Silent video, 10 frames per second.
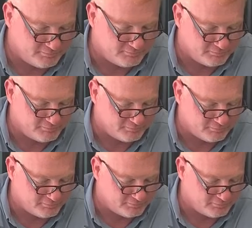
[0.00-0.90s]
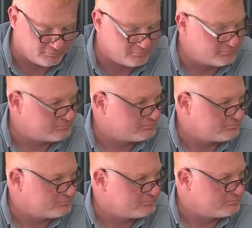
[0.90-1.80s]

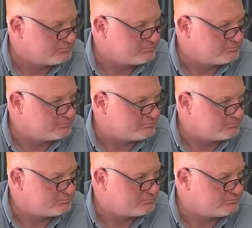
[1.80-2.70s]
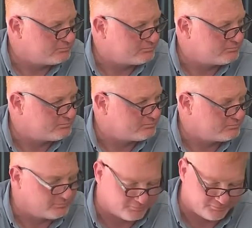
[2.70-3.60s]
The person shown says nothing.